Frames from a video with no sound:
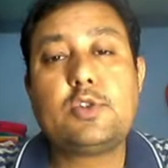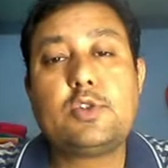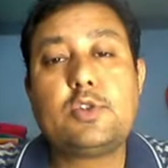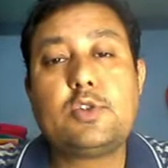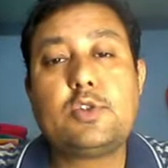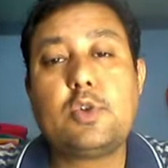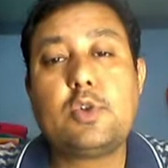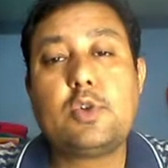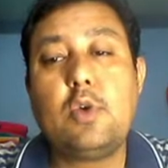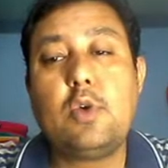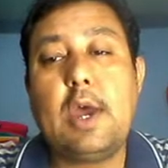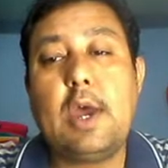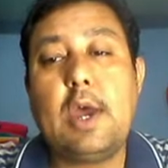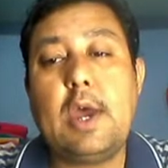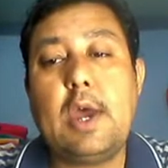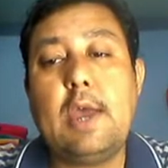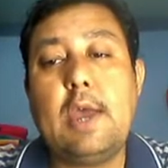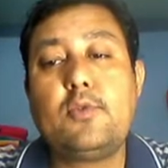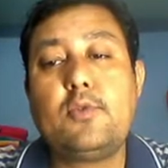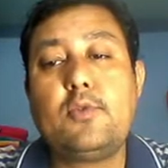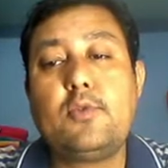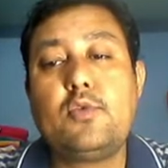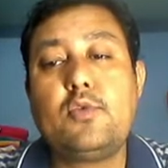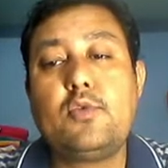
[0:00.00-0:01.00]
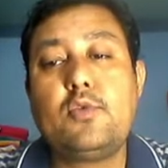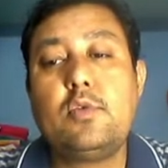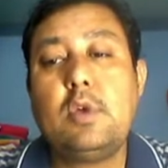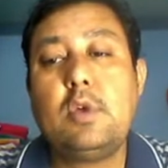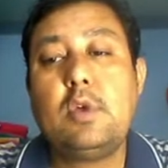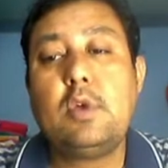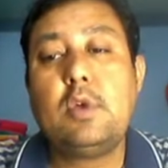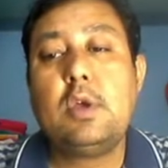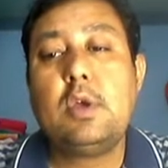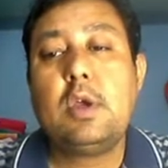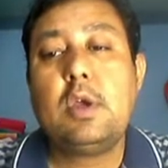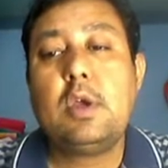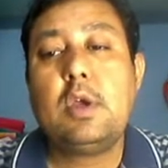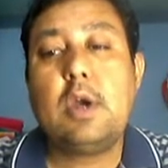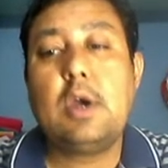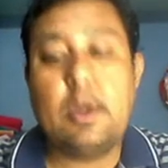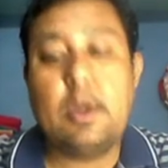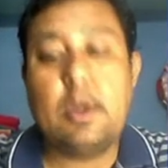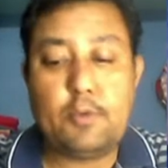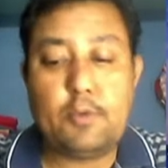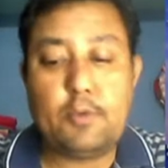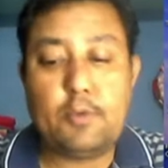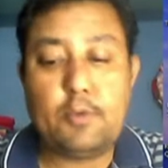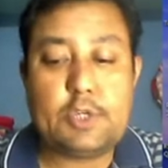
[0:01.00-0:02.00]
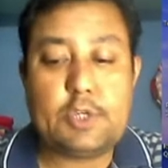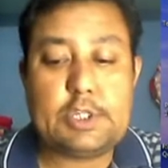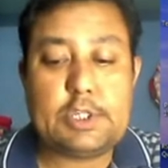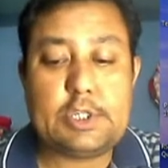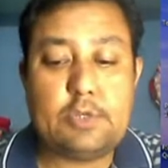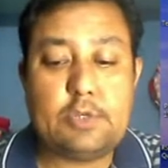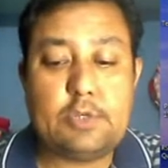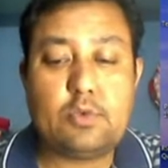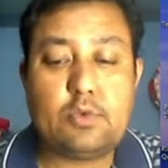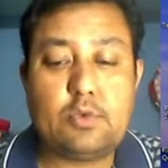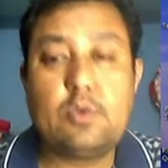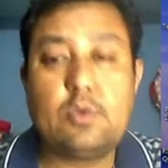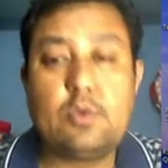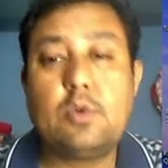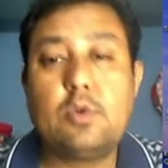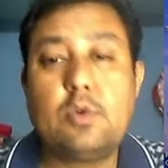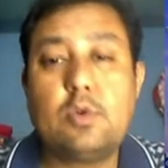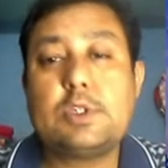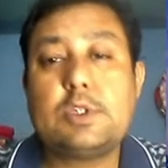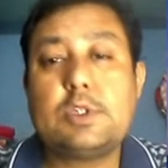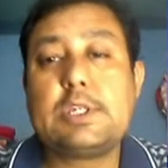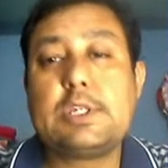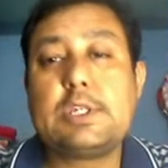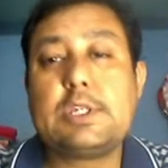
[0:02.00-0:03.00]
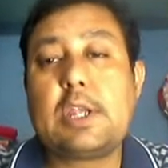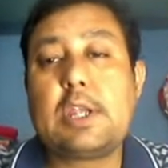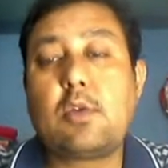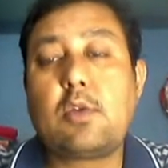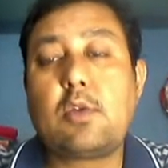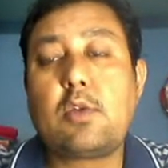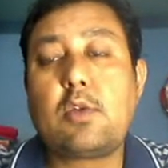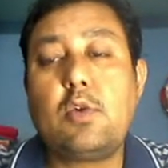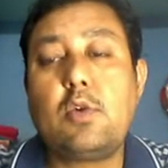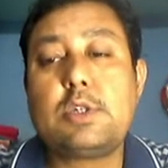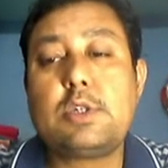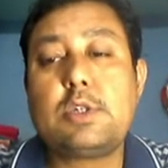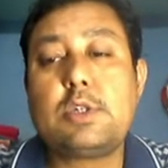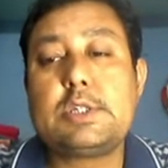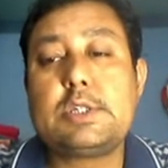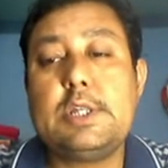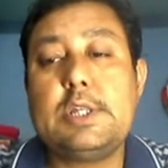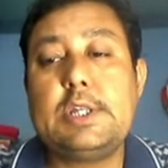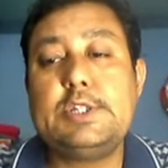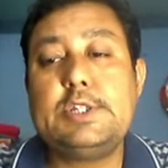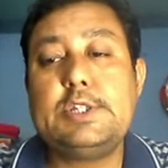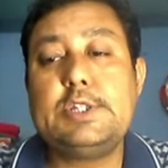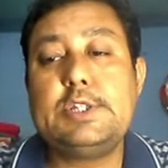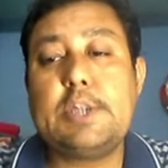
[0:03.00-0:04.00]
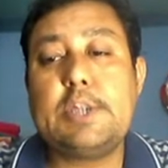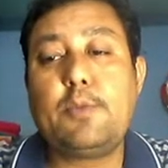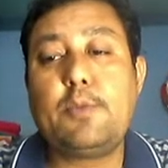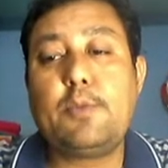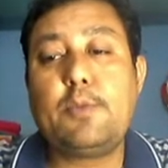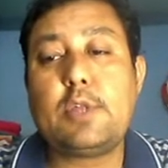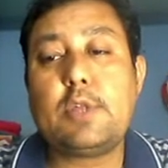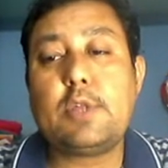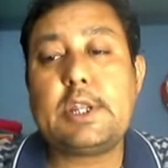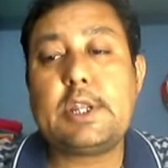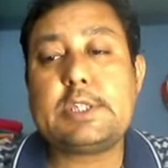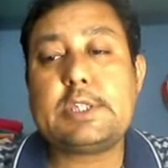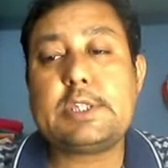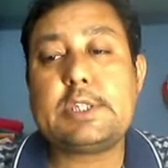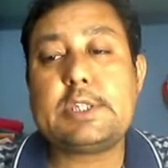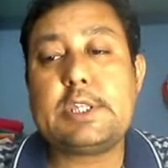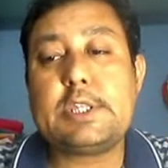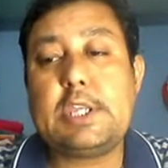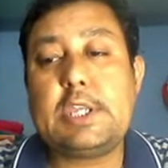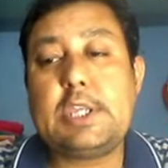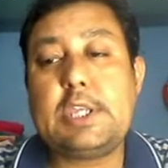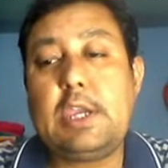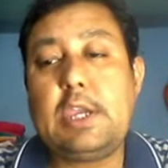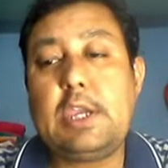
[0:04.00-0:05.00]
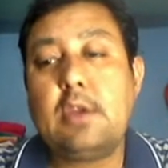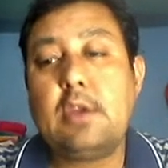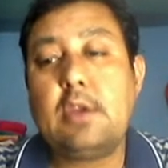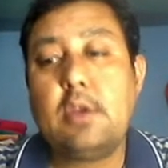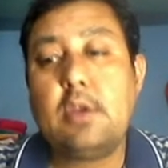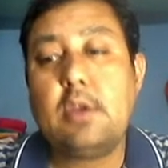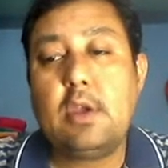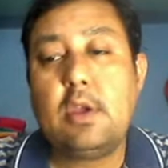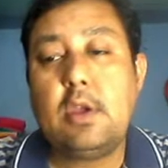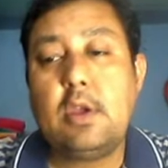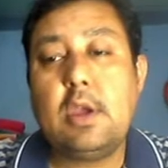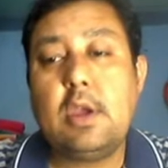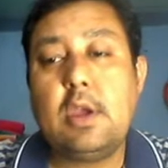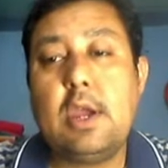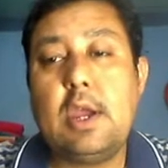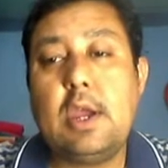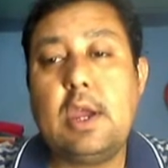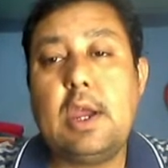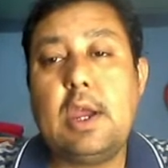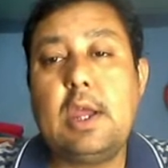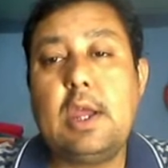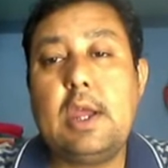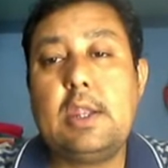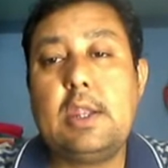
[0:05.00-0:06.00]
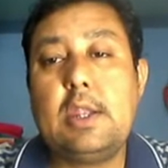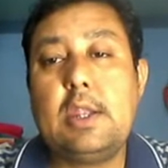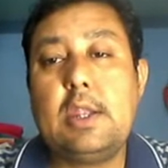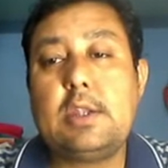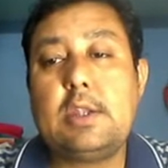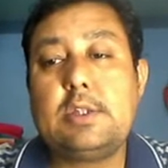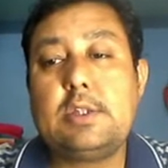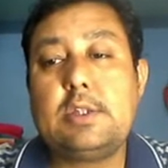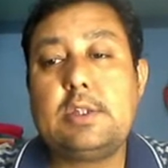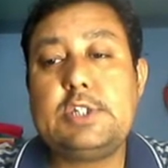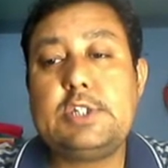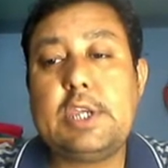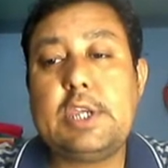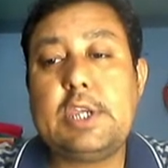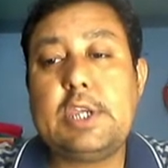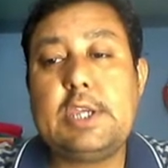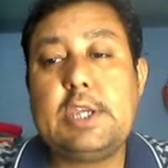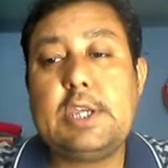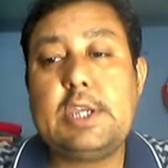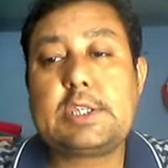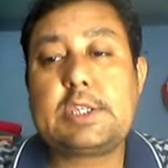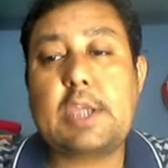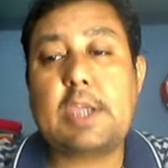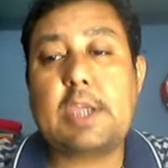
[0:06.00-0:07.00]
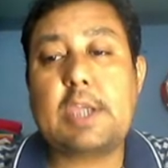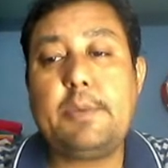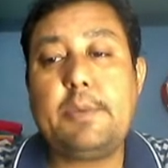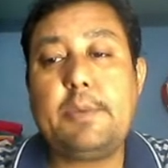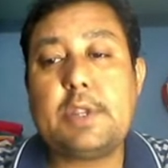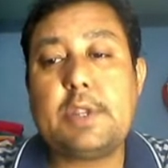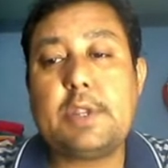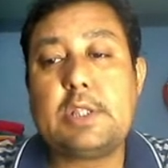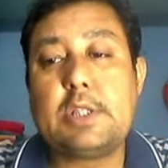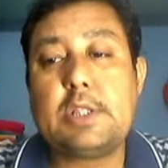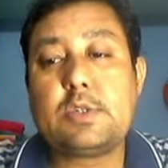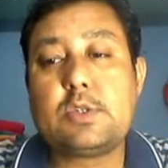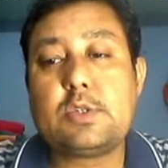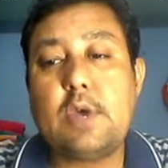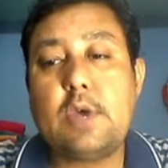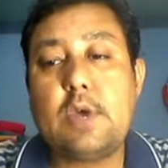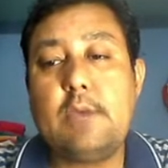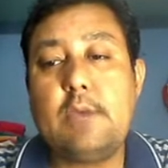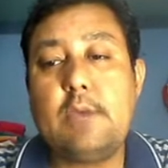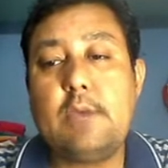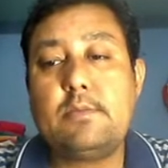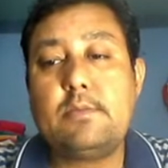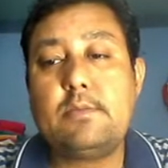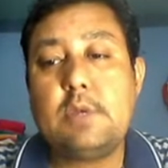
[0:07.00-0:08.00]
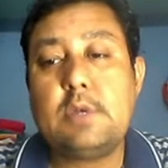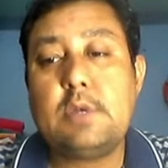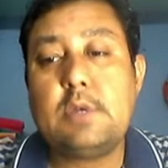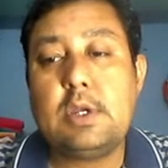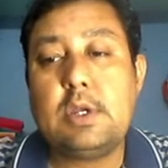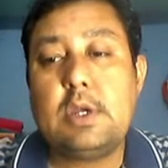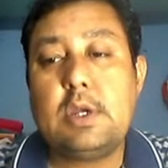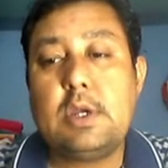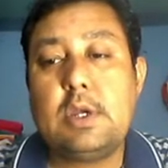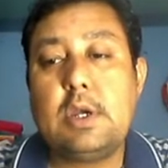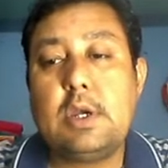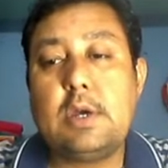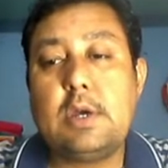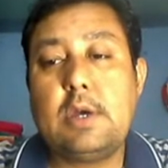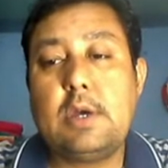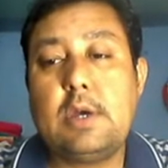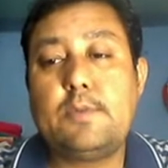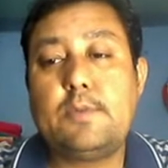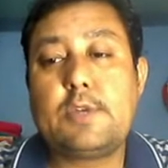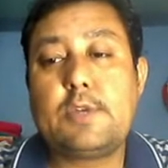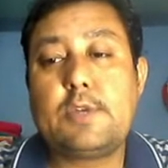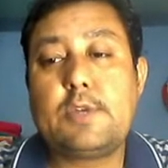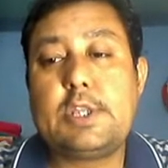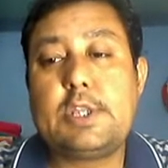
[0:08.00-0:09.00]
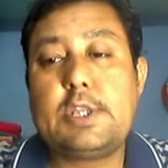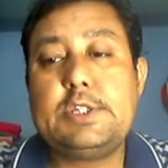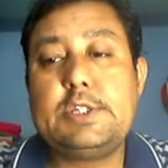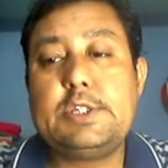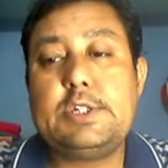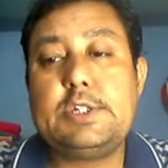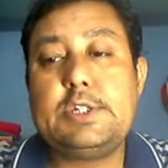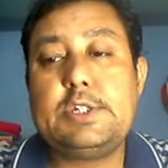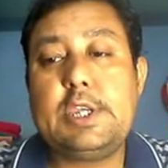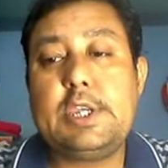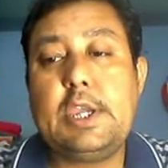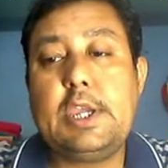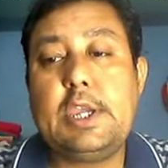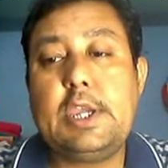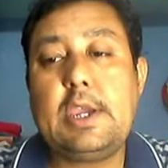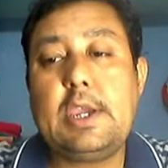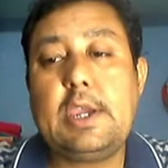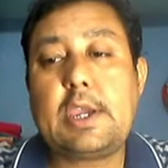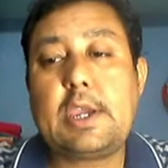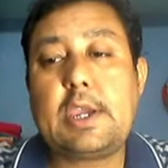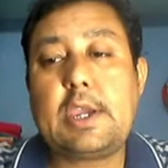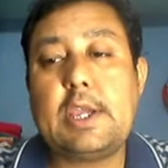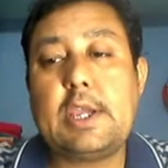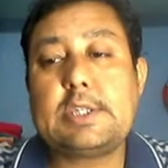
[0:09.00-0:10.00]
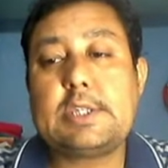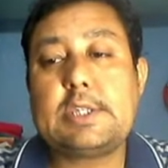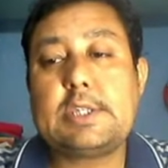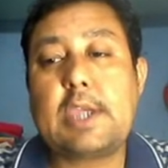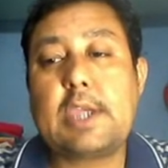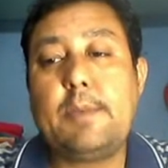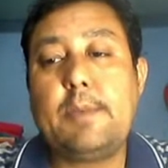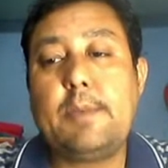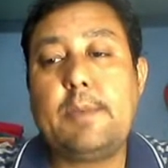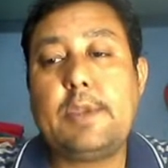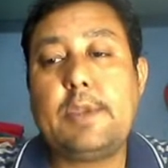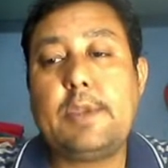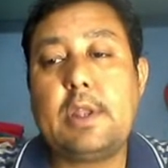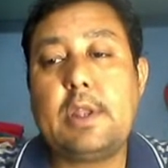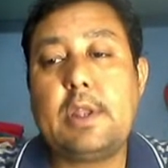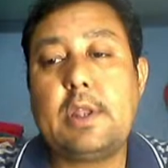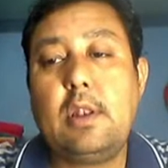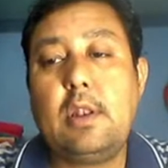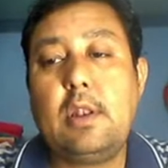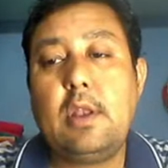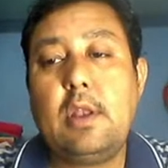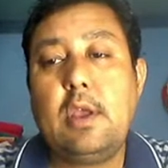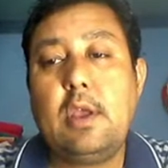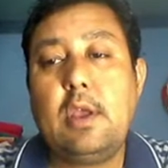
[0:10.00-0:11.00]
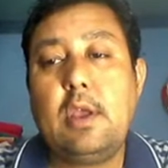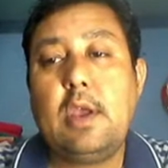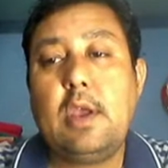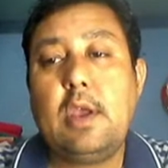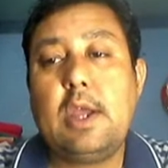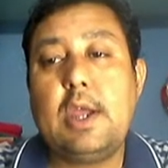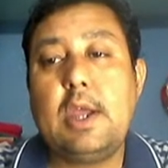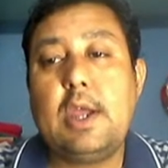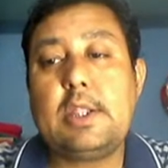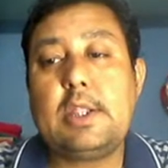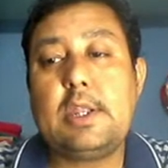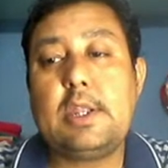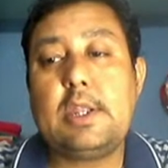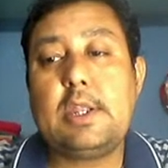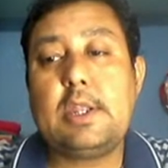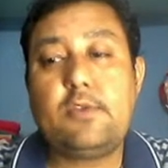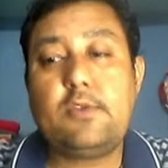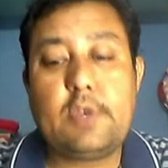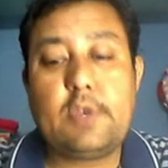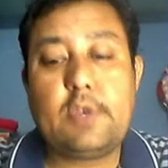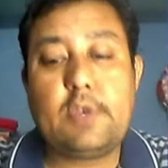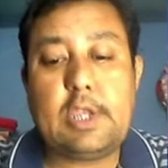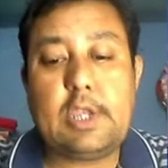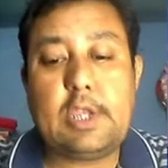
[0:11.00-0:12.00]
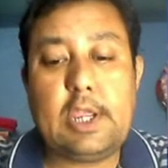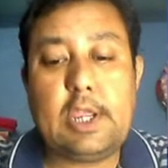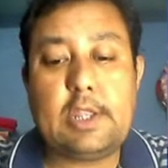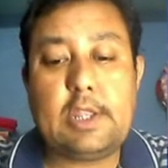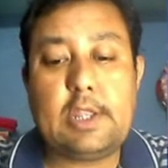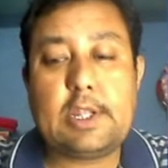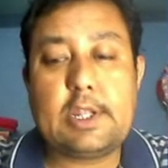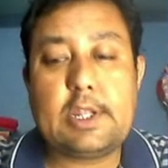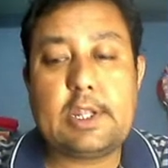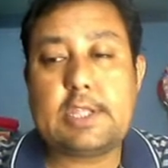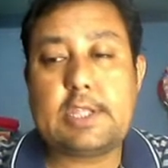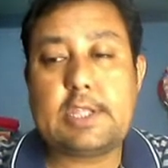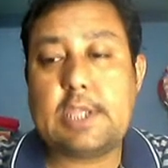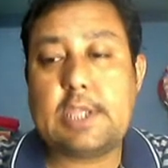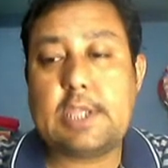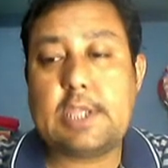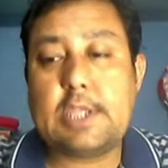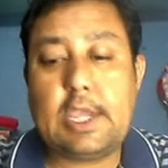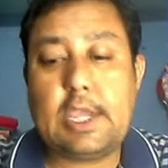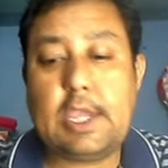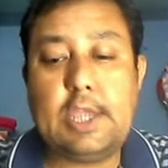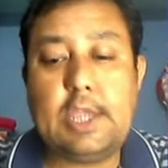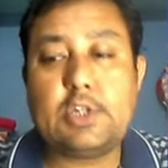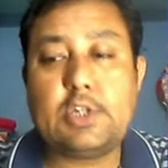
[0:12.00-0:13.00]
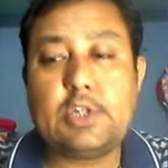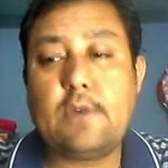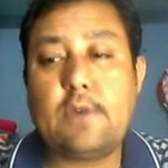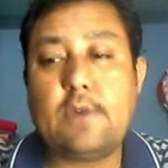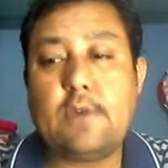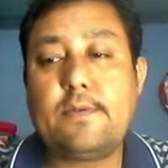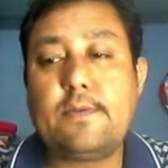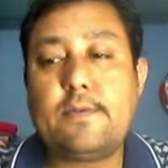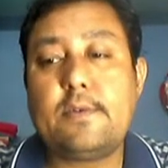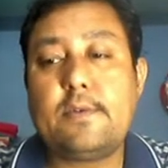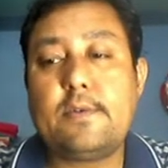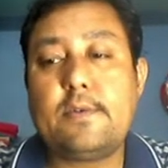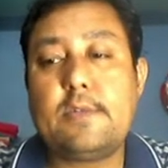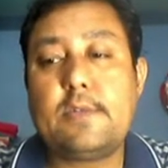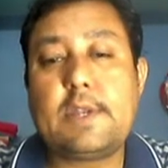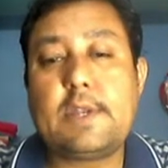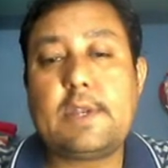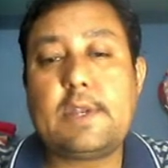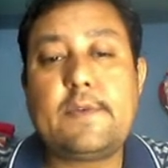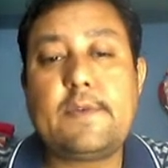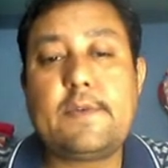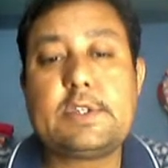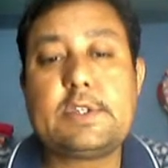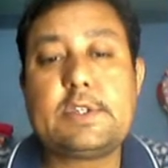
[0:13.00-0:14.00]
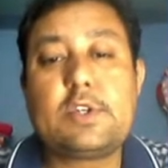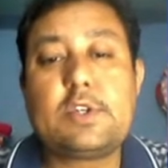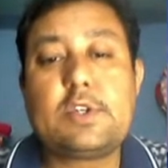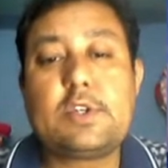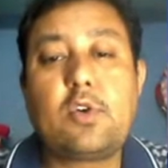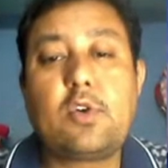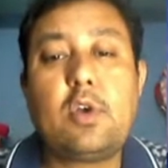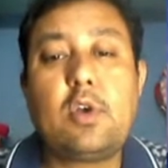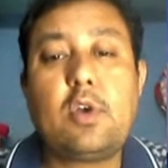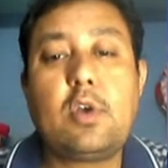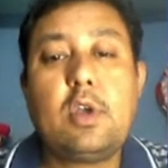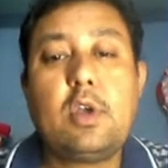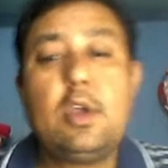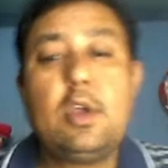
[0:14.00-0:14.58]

so I have to put it into single quotes, then Jaipur, that is city, and J is capital, so I am putting J as a capital, and then 28, that is the age of the first record.